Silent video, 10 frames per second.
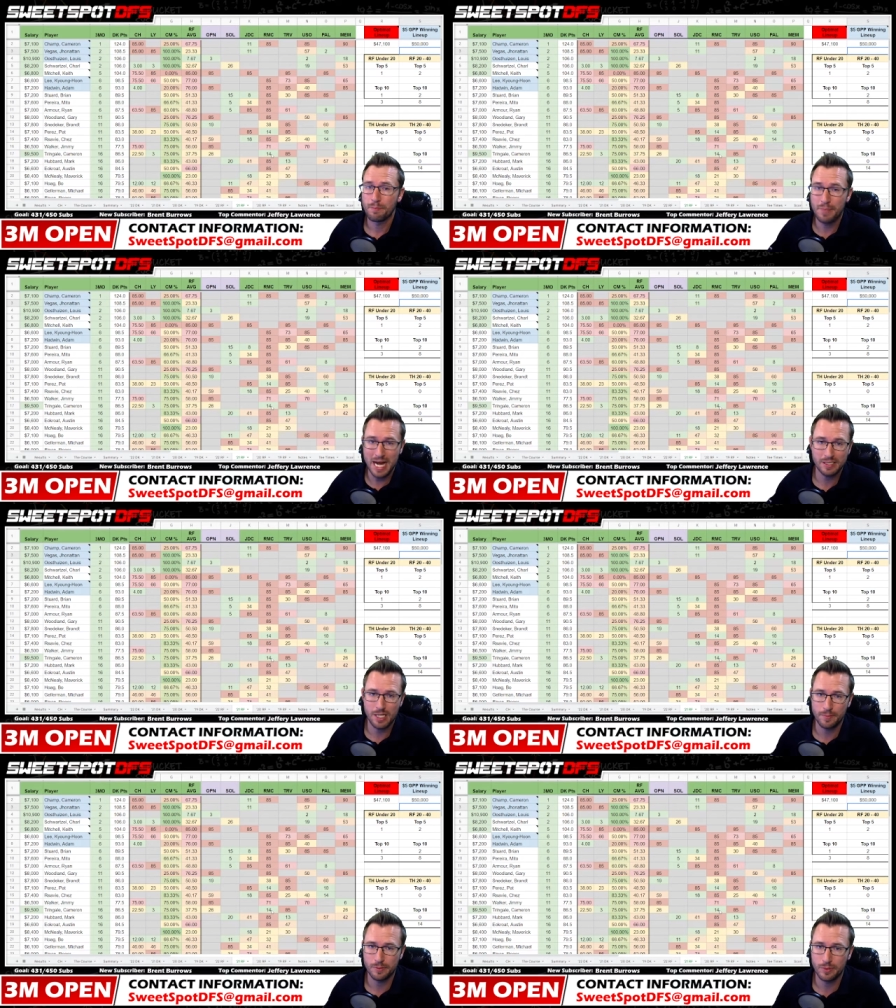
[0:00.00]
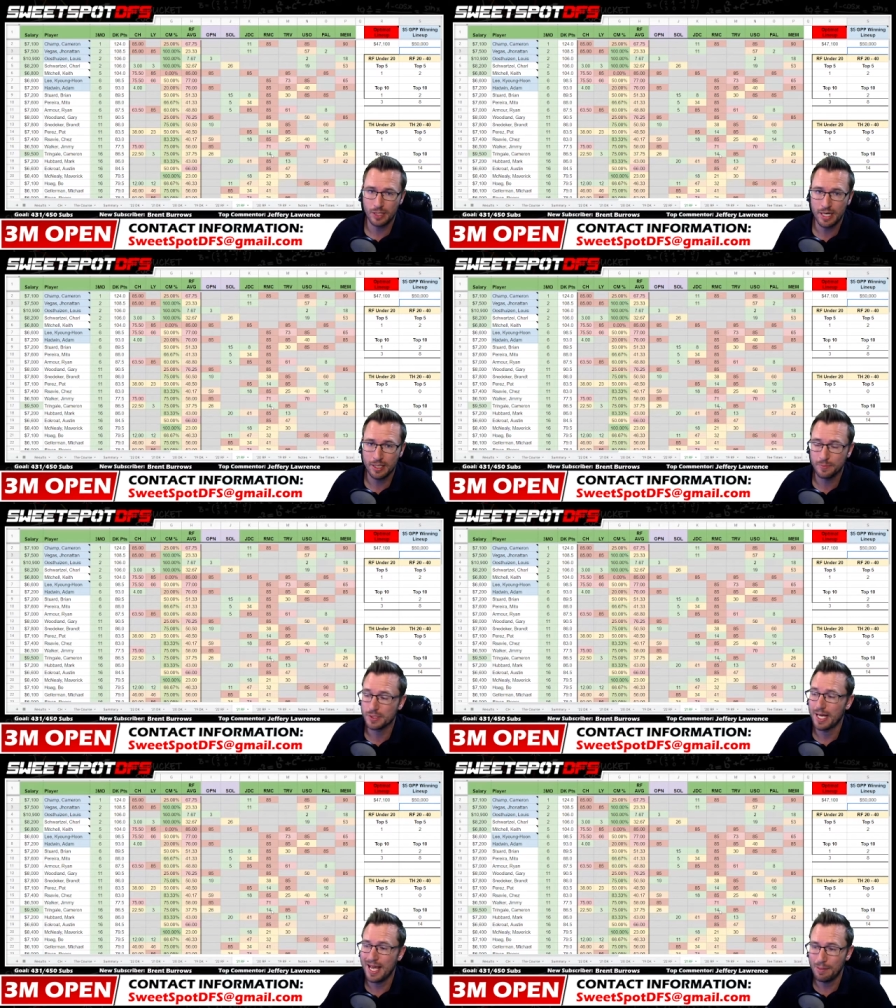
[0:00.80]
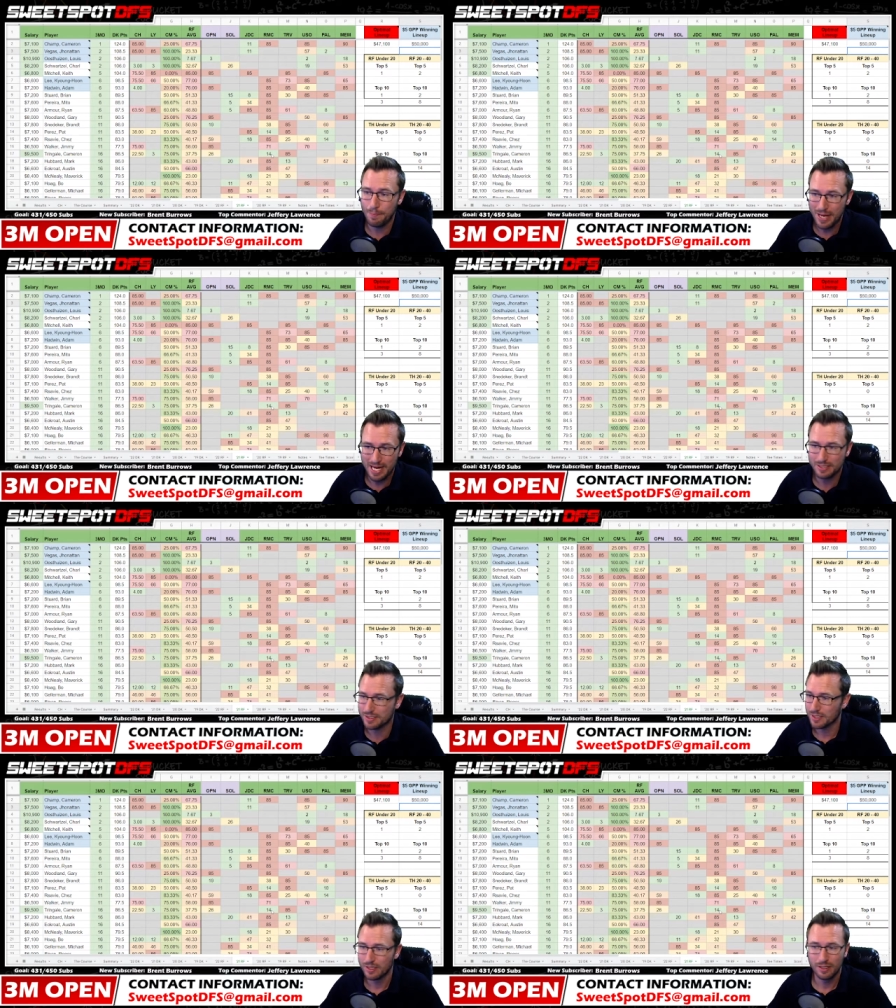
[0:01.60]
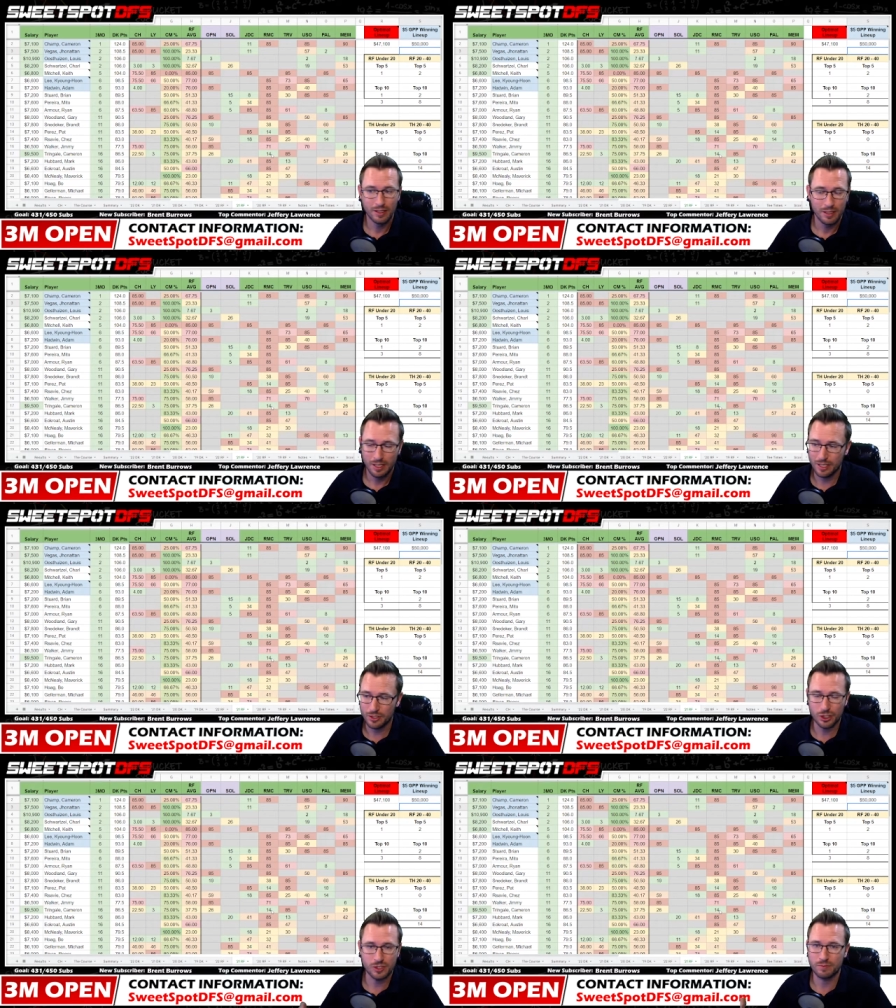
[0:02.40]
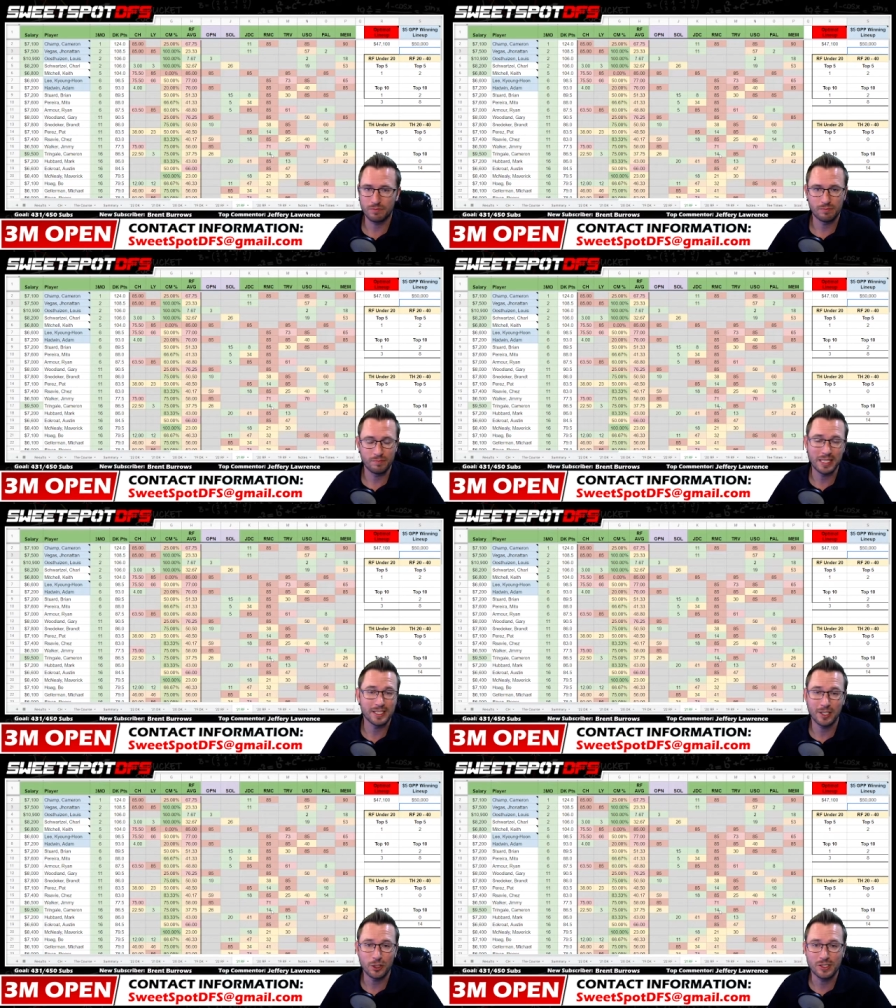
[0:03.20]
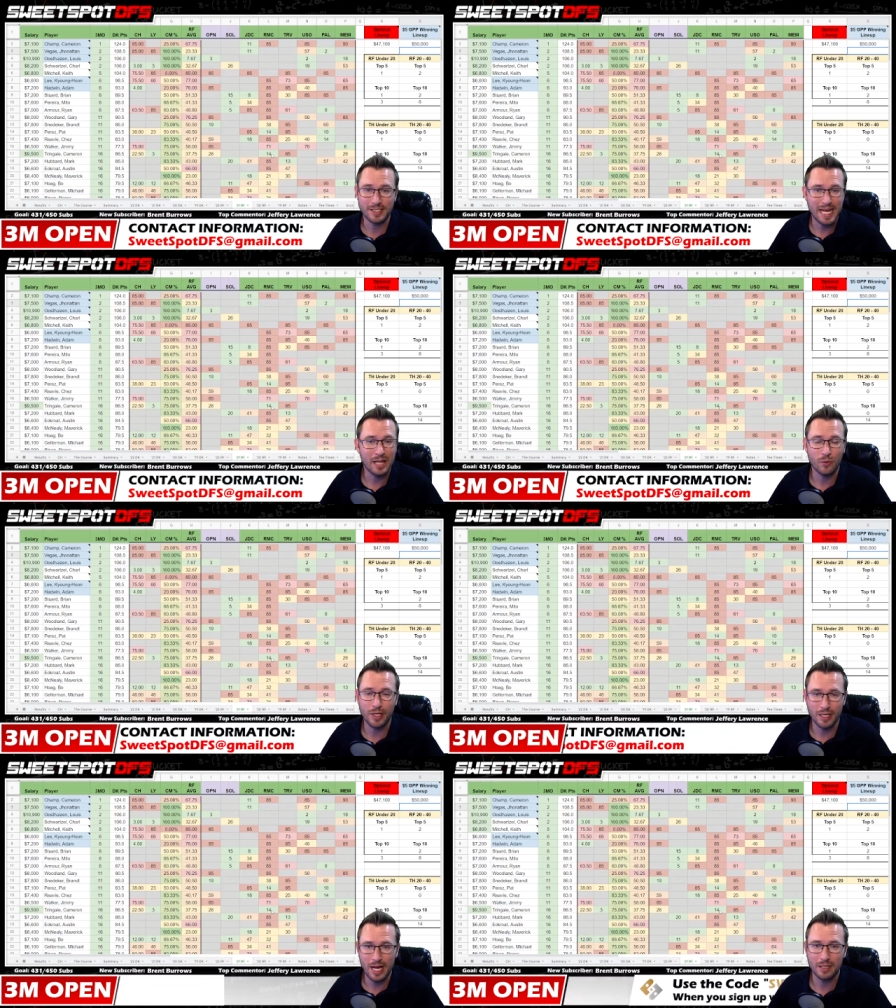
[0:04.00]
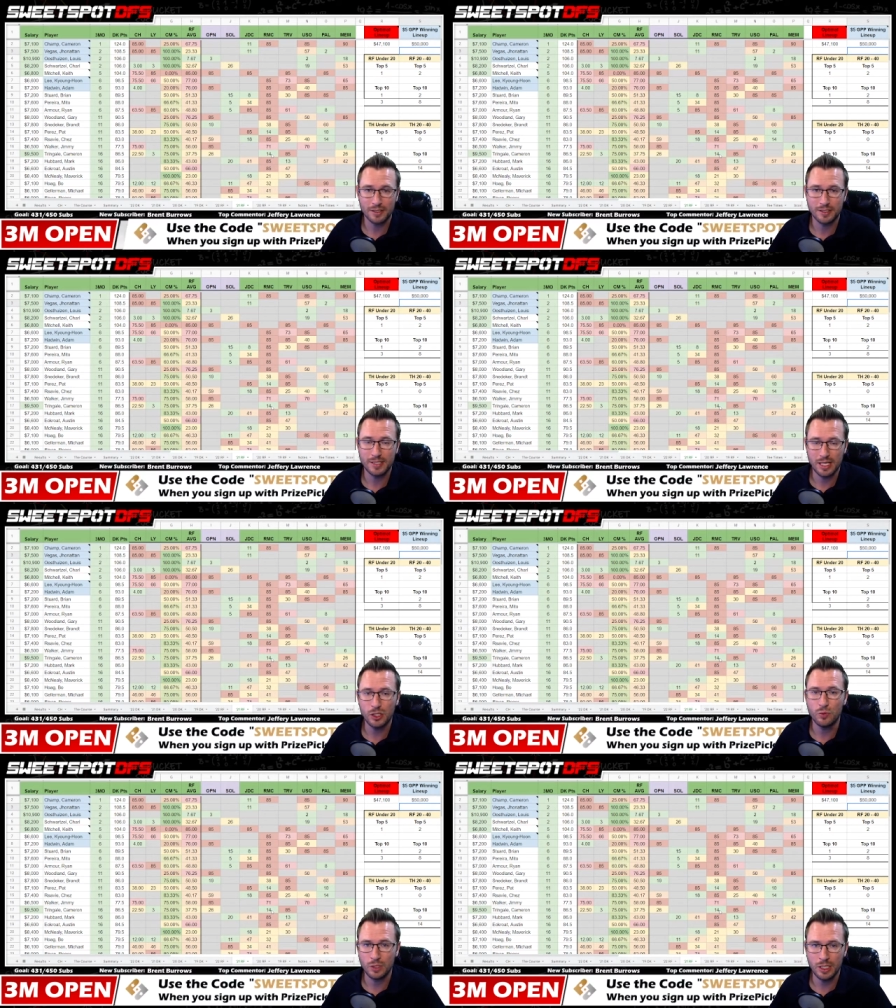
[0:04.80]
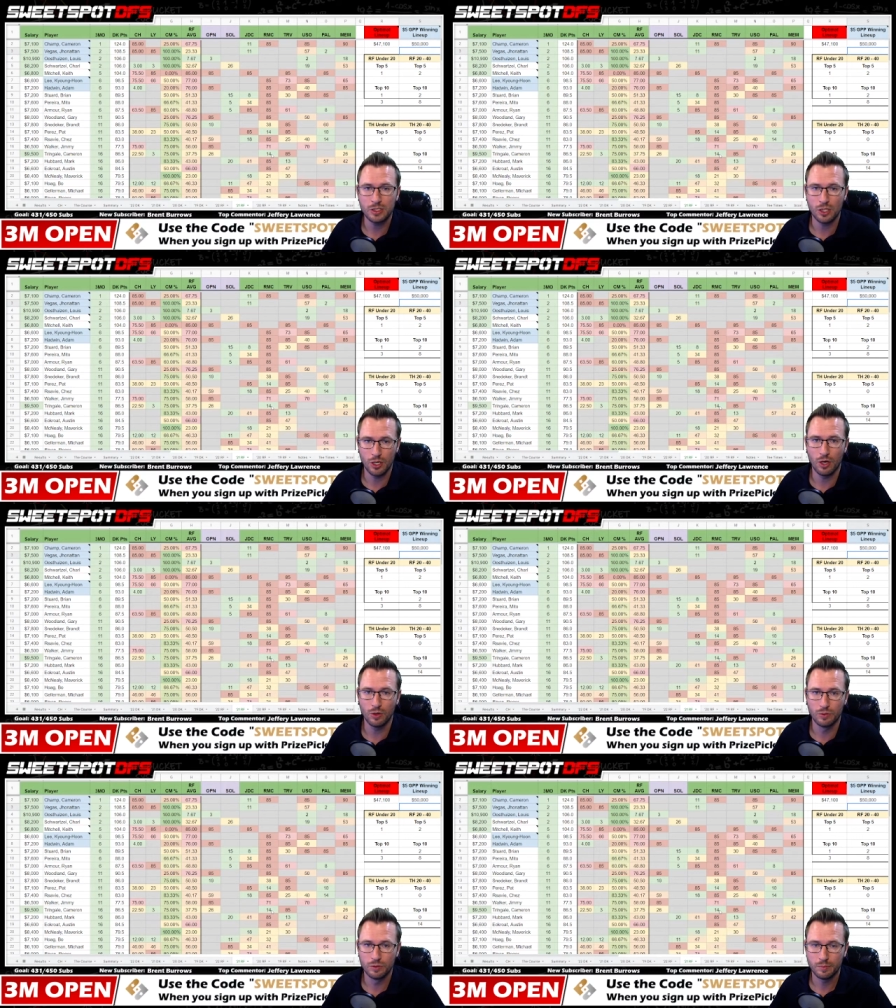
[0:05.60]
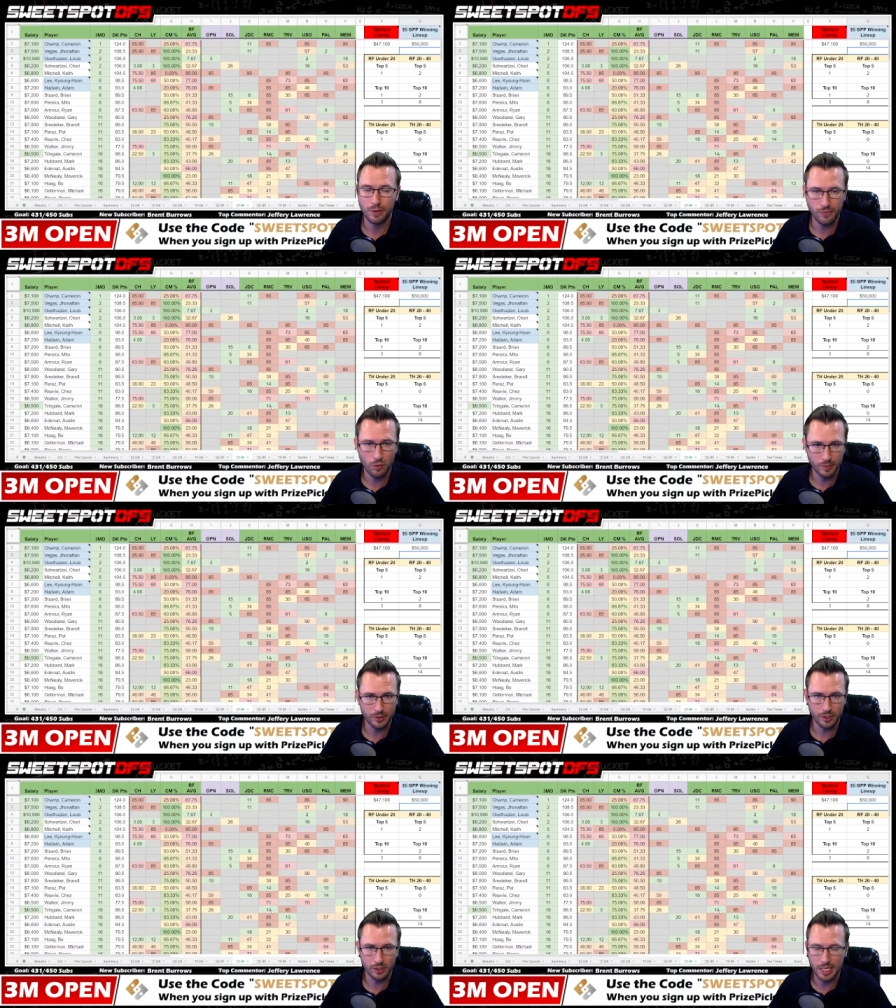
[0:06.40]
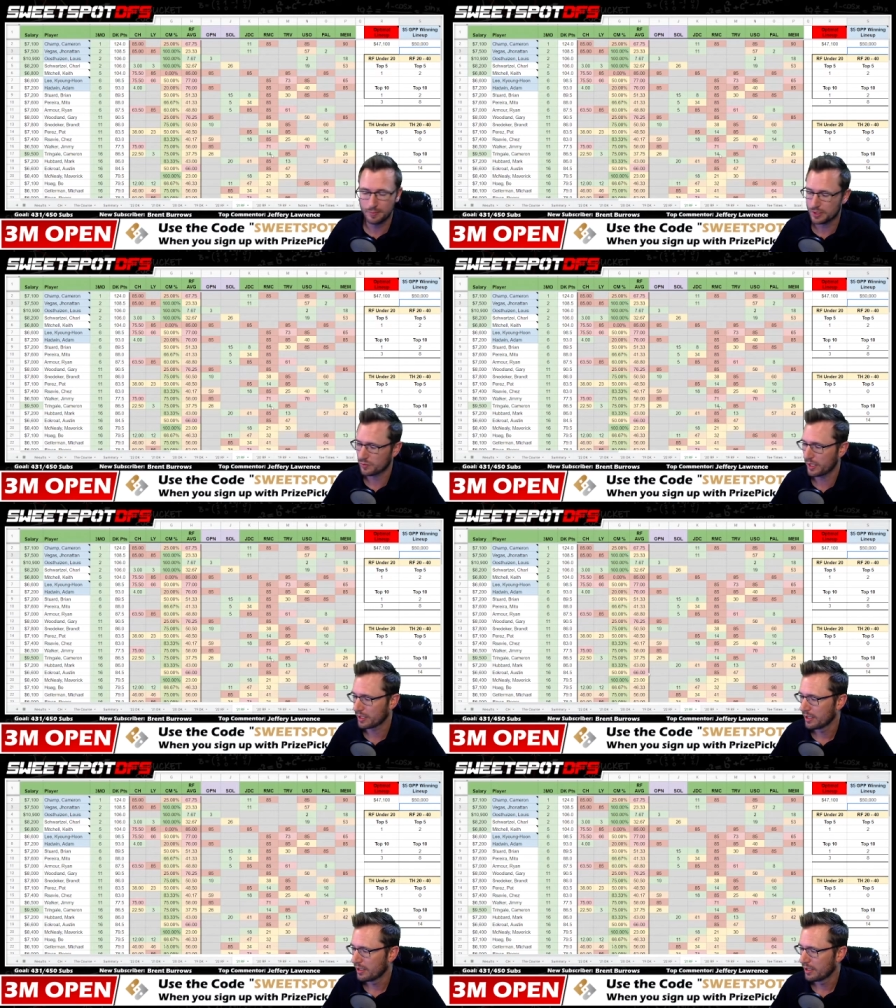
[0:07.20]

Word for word: past optimal lineups and past it eh, just basically your salary analysis that you need to know before building your lineups this week.